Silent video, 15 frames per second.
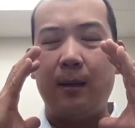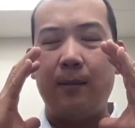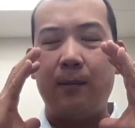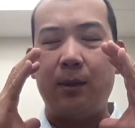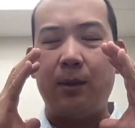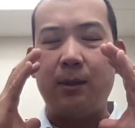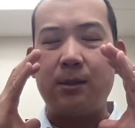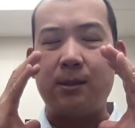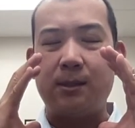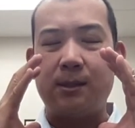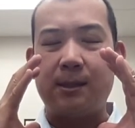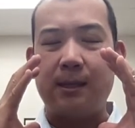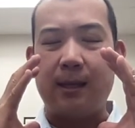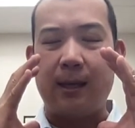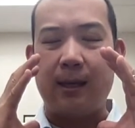but also
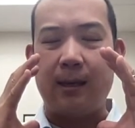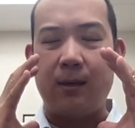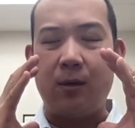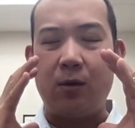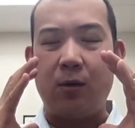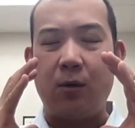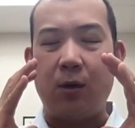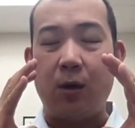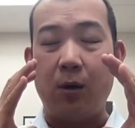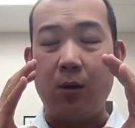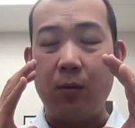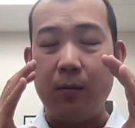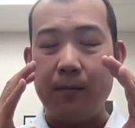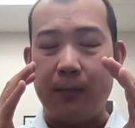scan your own